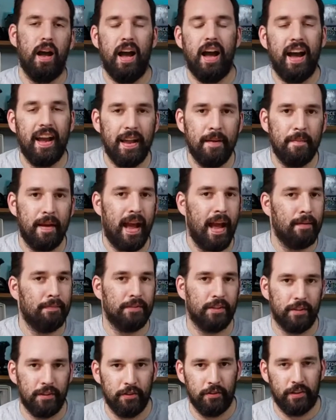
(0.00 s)
I am
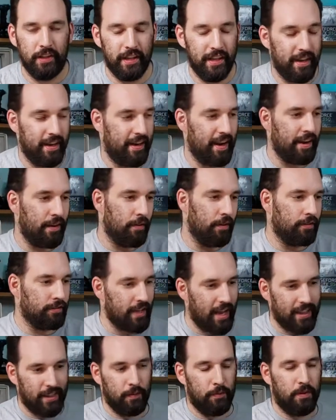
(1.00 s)
absolutely kidding. I know
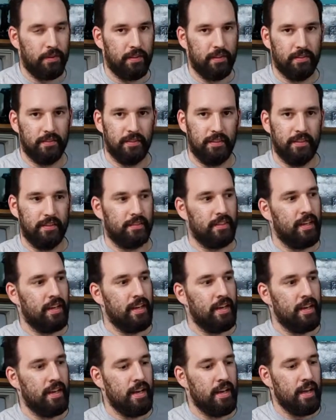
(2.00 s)
exactly what this is.
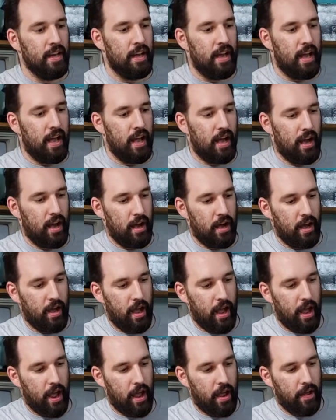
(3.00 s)
So
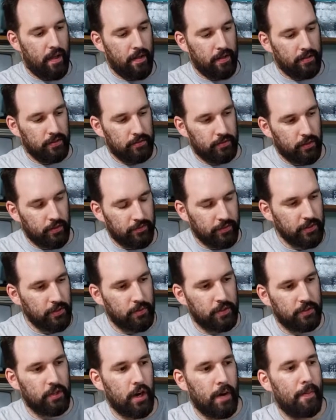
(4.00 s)
first I
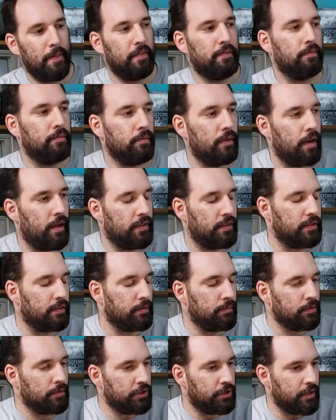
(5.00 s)
want to talk about this
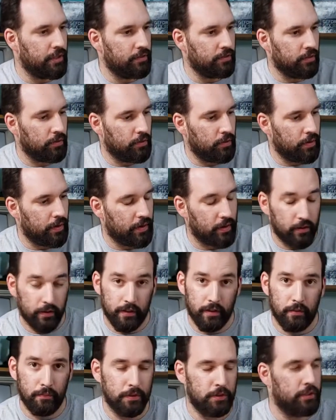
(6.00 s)
little machine real quick, or
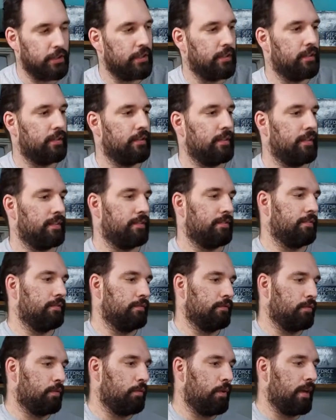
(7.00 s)
little machine. This
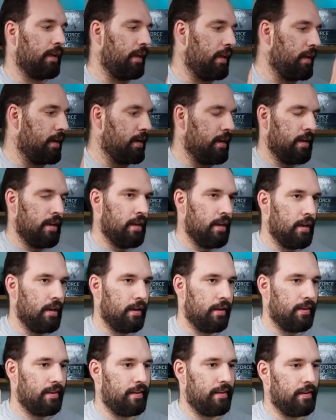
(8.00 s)

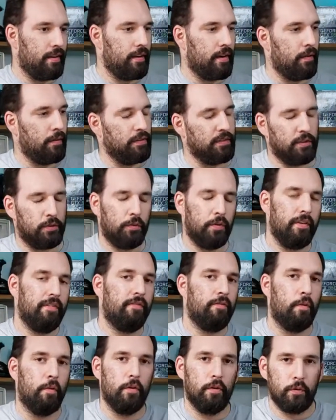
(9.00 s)

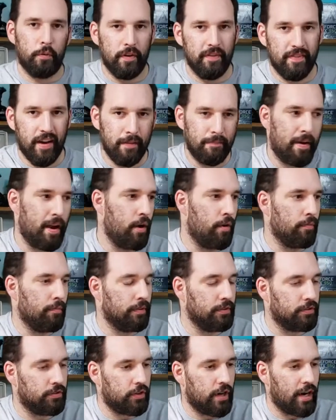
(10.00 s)
24, 25 pound
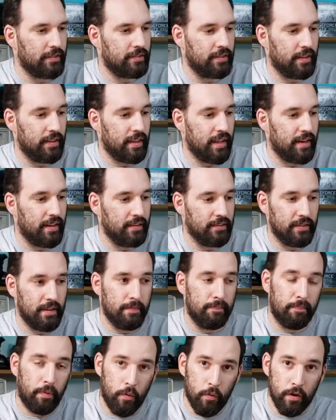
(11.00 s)
monstrosity that is
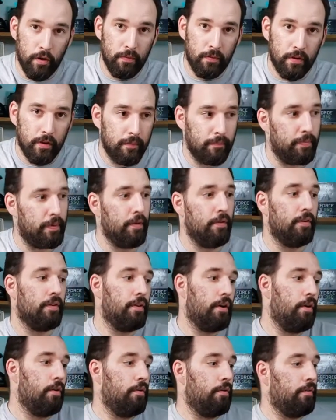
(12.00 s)
the portable computer
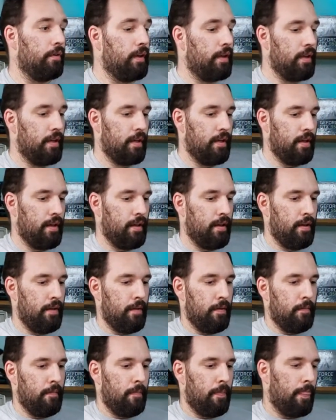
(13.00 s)
known
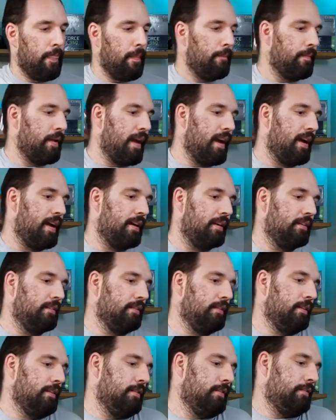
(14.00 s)

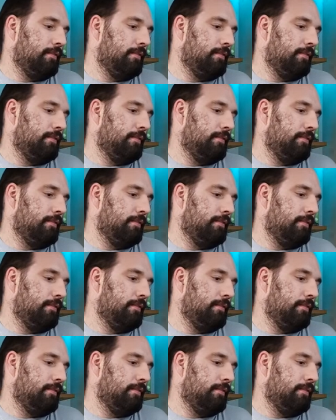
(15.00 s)
as